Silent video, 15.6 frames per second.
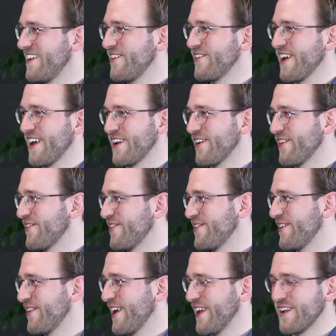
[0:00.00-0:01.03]
You
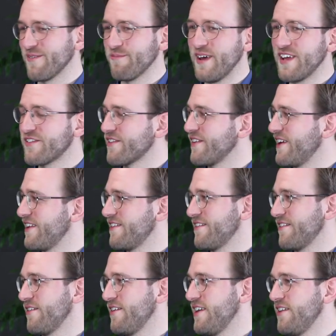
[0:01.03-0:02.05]
cannot measure it,
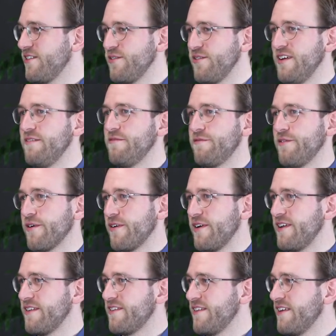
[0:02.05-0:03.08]
so you need to infer
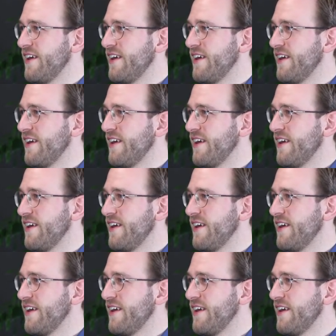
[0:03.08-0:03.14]
it.